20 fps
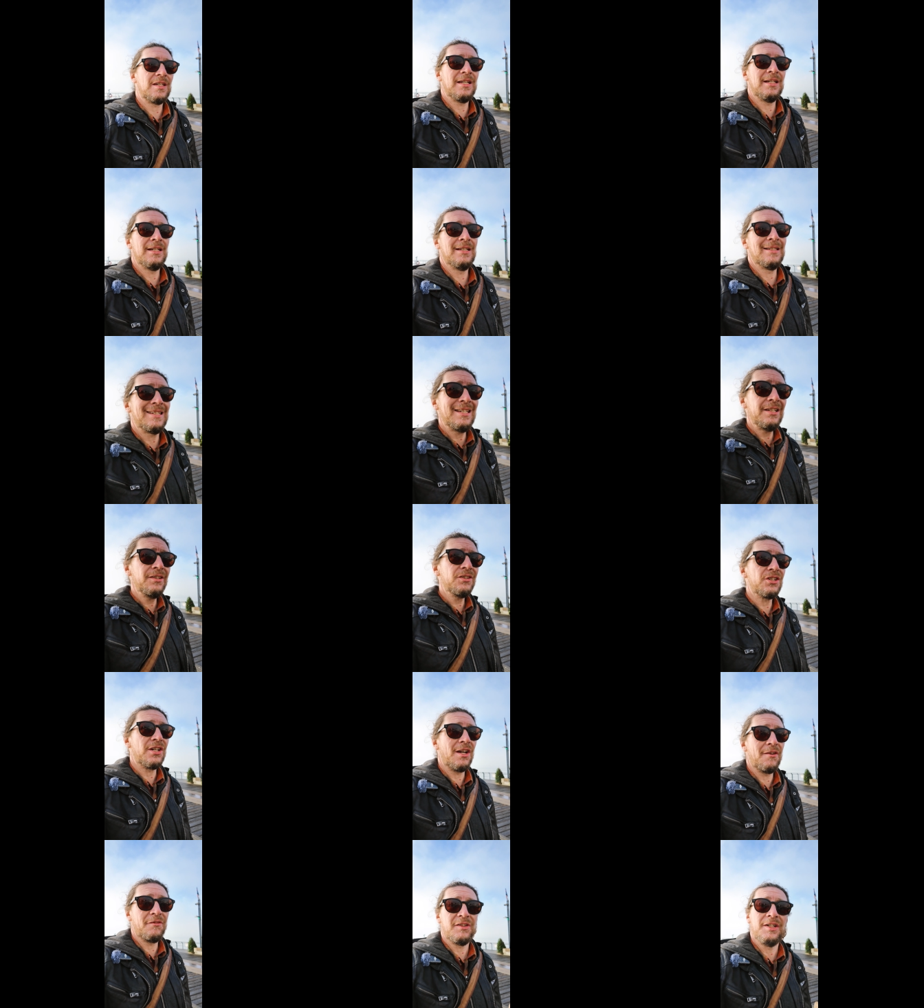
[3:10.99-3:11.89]
And in tilt
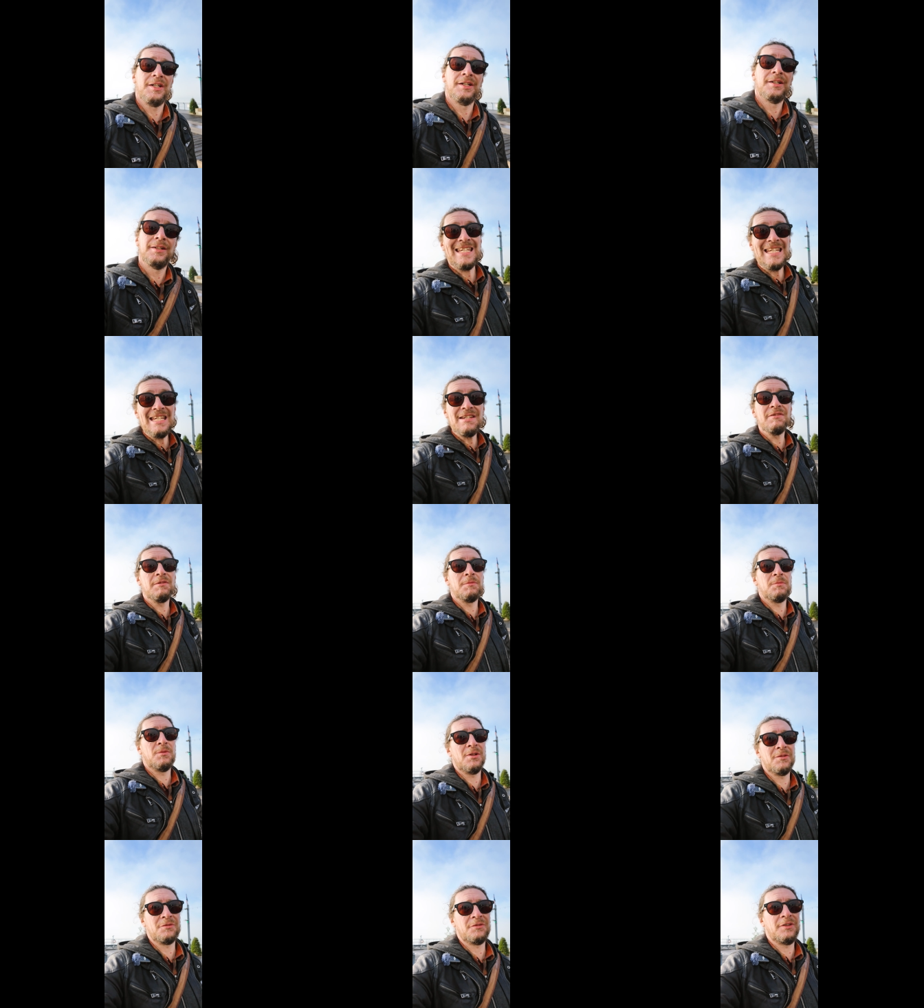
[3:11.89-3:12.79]
shift, even more